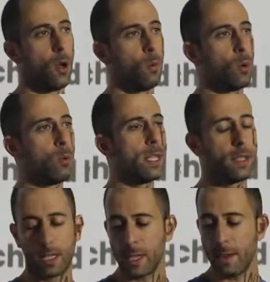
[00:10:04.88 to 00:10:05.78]
Well, we
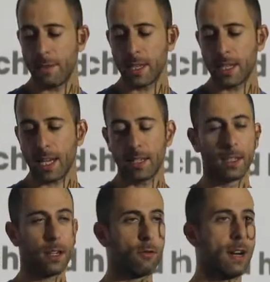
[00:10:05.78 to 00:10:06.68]
deliver the
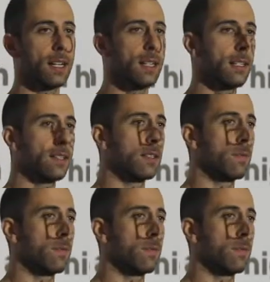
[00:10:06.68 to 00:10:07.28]
data directly into the